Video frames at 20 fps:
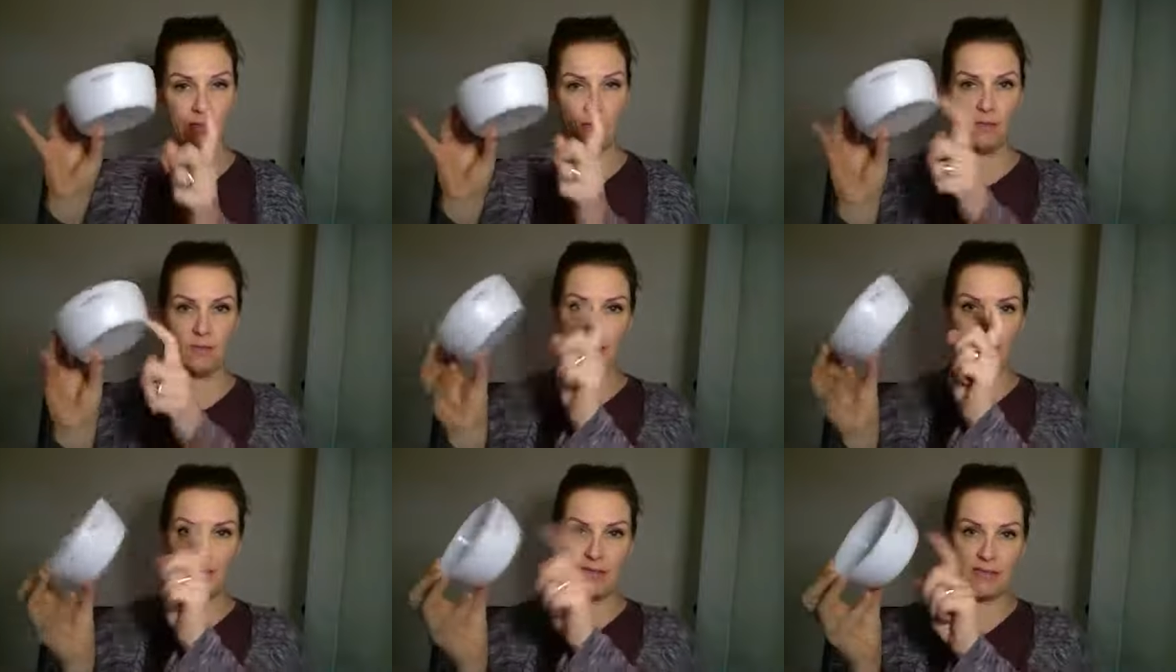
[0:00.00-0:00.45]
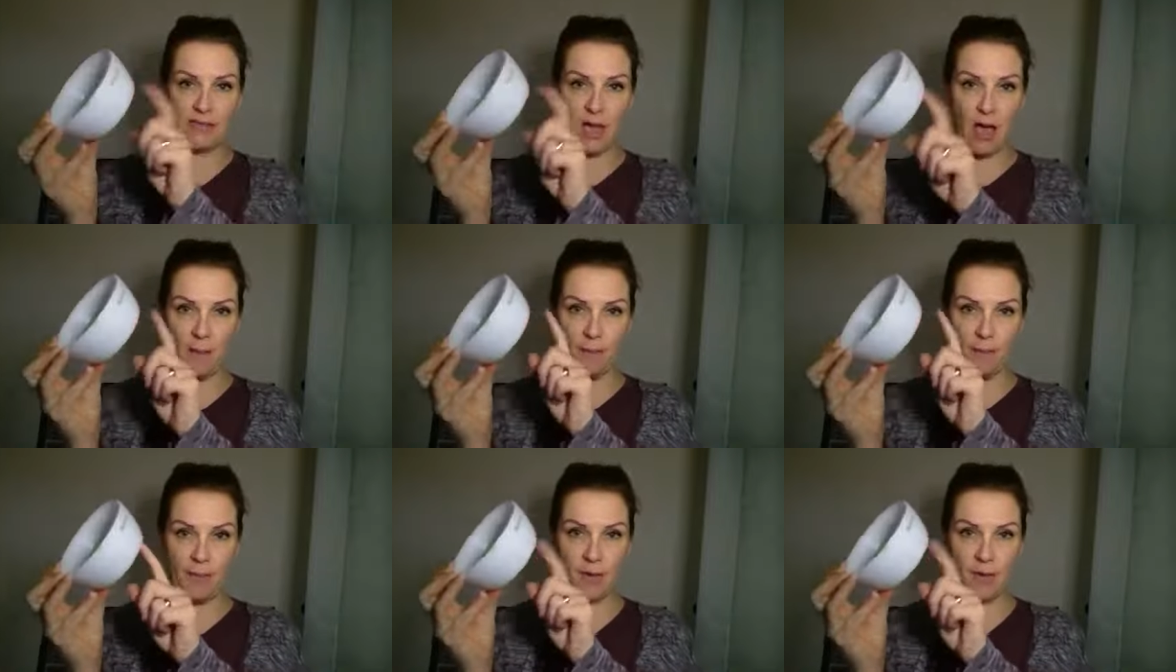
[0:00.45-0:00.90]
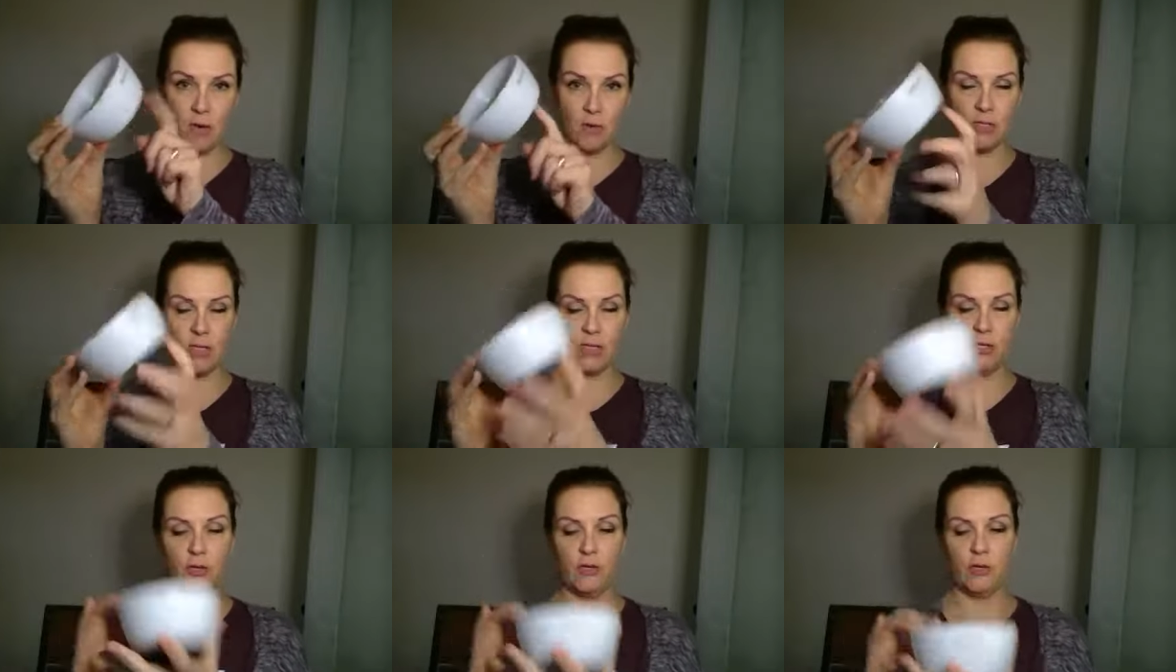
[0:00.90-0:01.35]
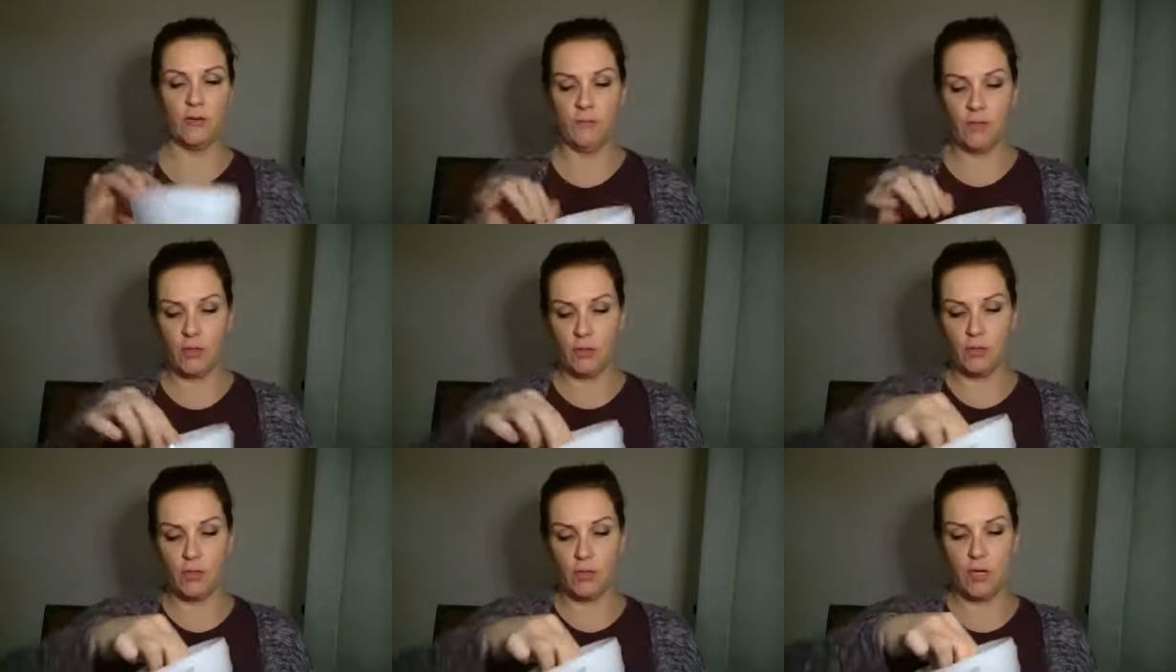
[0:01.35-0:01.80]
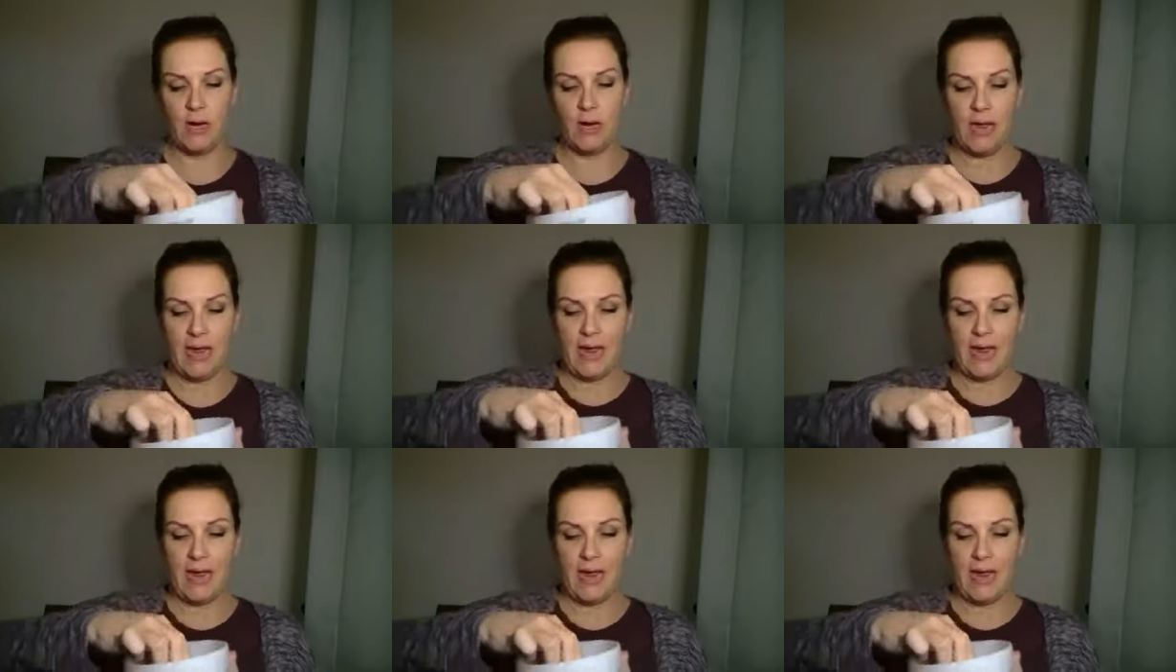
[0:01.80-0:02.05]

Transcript: So you've got the top that goes on your diffuser,